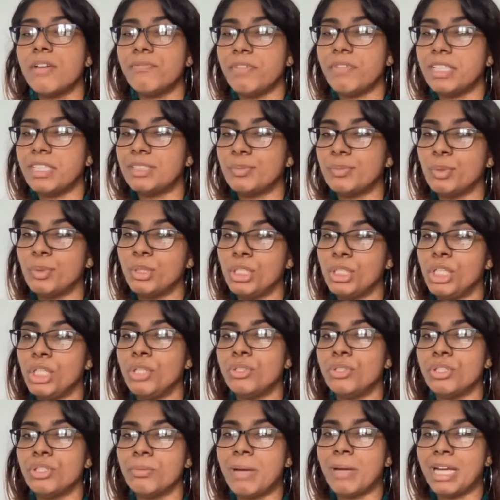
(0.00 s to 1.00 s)
Facebook,
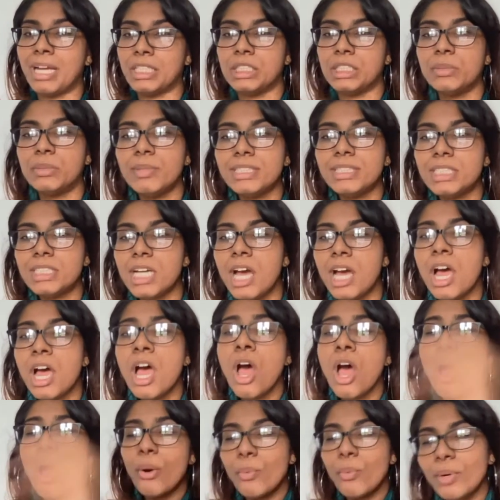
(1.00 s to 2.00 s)
YouTube, and Twitter.
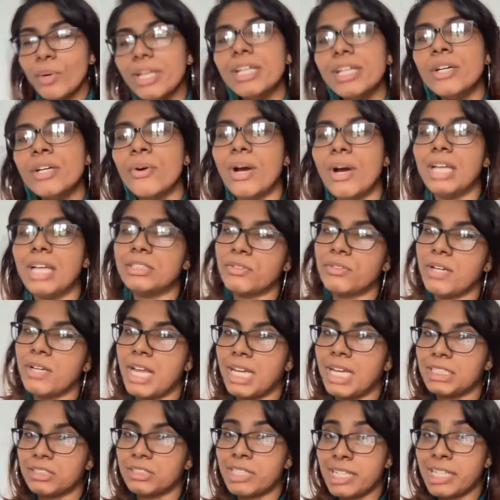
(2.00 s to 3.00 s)
We go as
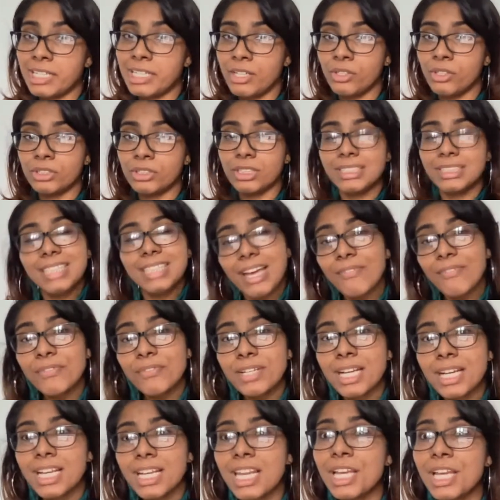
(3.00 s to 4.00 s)
Relax Radio, so
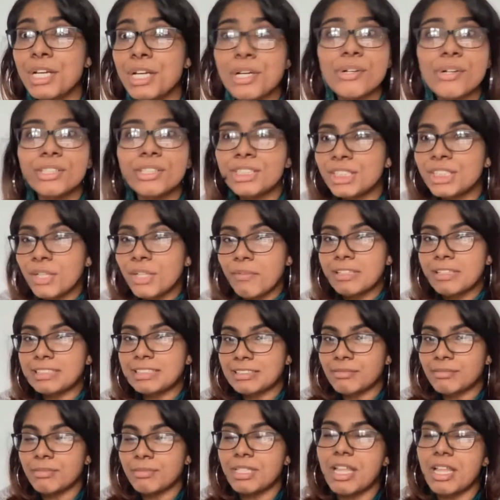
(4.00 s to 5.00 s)
definitely go show
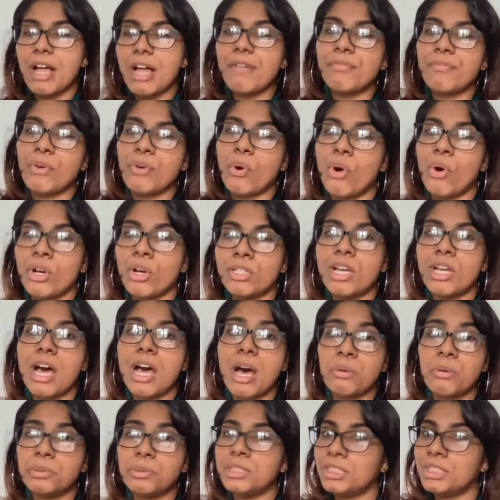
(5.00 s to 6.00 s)
us some love on
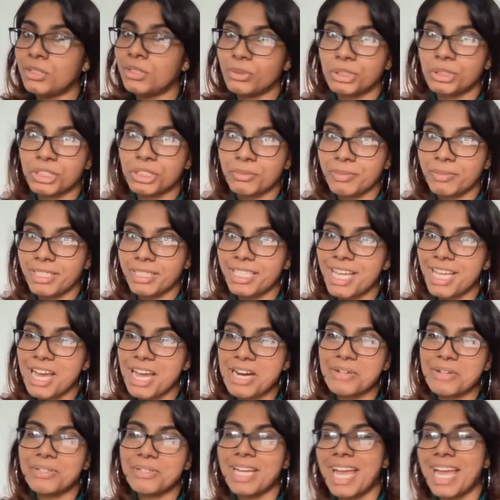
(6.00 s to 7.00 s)
our social
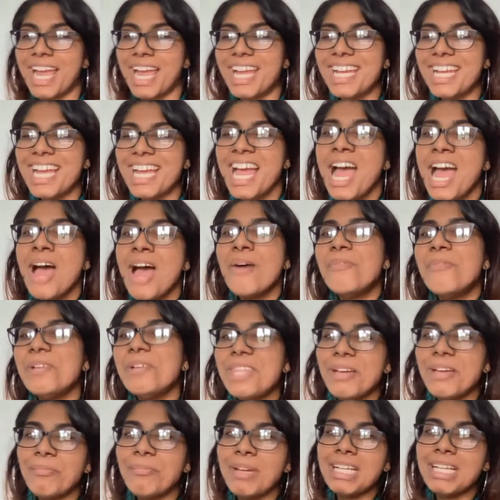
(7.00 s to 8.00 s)
media. Okay,
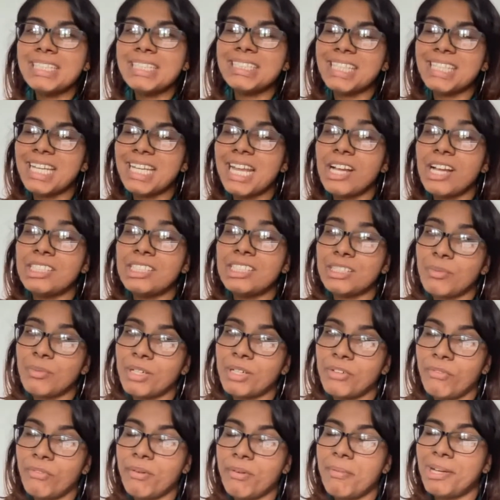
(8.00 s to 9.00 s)
with that being said, I also
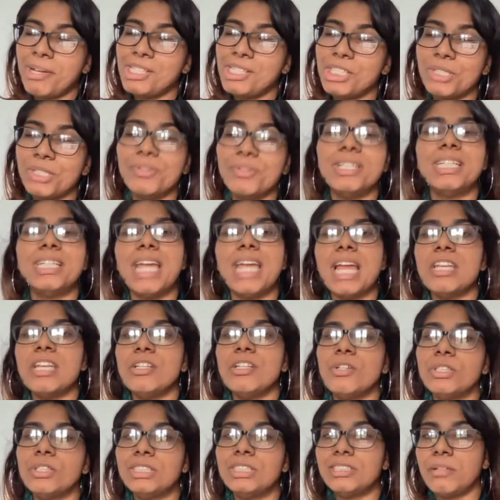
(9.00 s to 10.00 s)
want to remind you again,
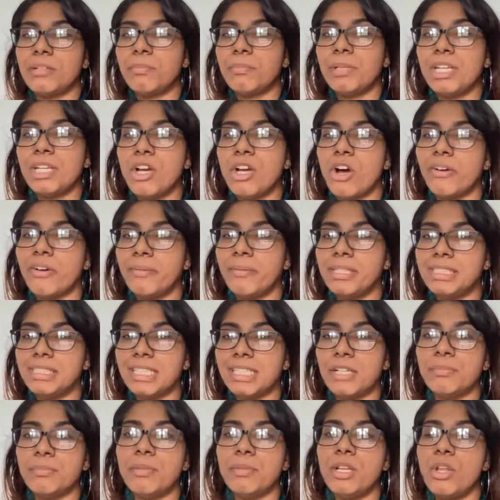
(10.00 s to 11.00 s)
you can simply comment
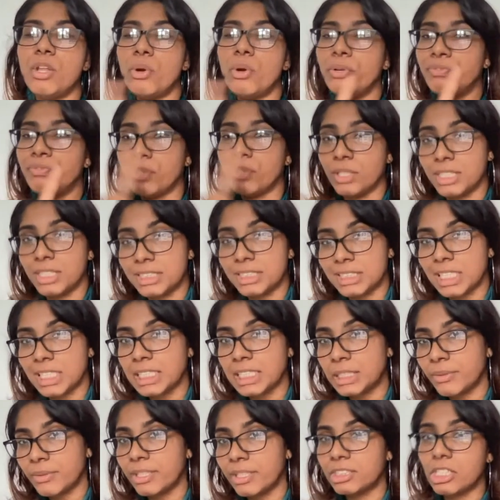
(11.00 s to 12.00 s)
down below if you're
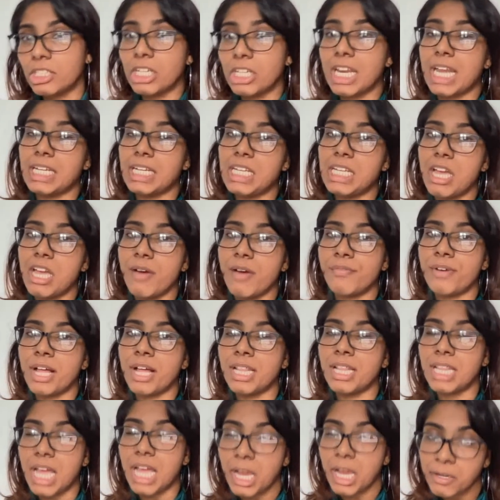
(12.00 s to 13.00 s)
listening to us on any of
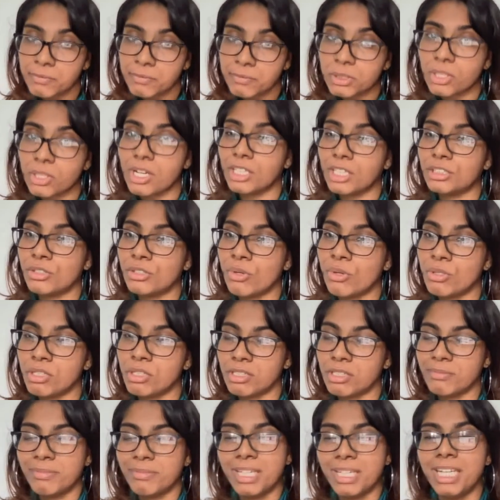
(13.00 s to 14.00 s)
our lives on our
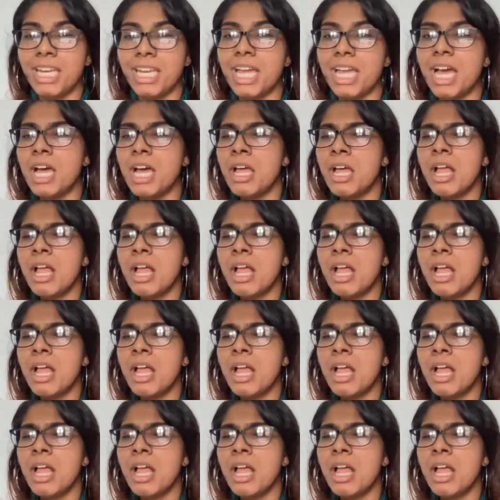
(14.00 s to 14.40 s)
social media.